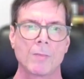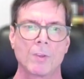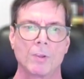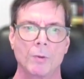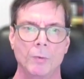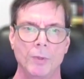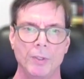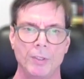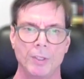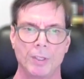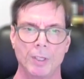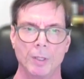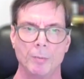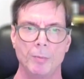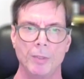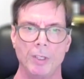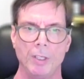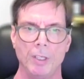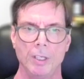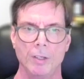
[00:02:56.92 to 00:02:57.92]
with a
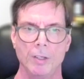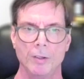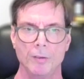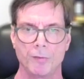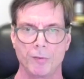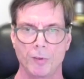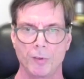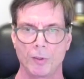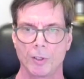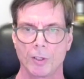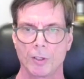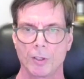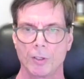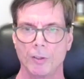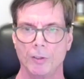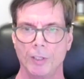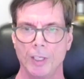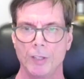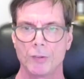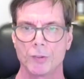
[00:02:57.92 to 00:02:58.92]
company here in Florida
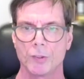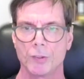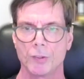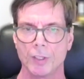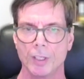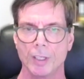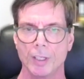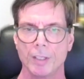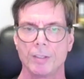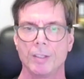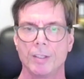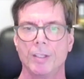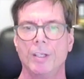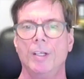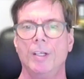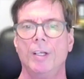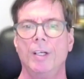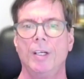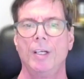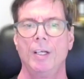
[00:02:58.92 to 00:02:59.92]
called LaserSight.
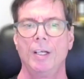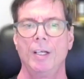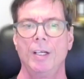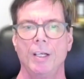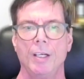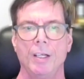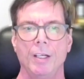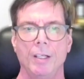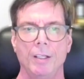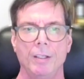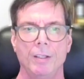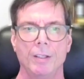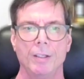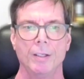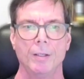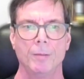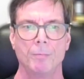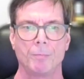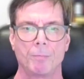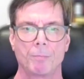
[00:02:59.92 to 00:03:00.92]

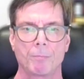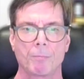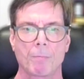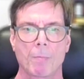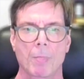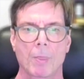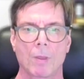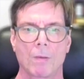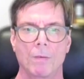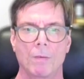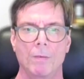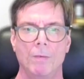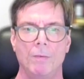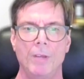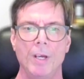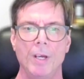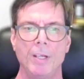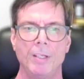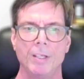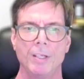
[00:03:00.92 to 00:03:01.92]
And,
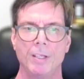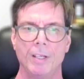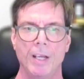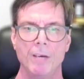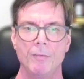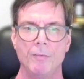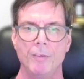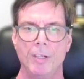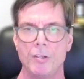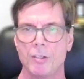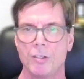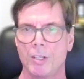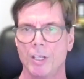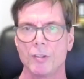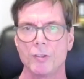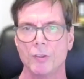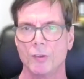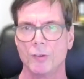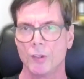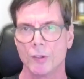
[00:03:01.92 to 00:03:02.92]
they didn't have an
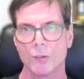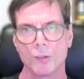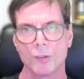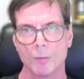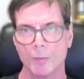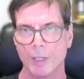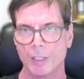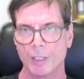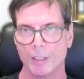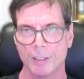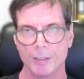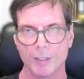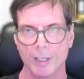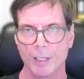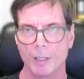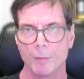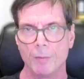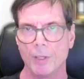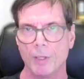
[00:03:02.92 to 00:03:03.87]
education system at the time. They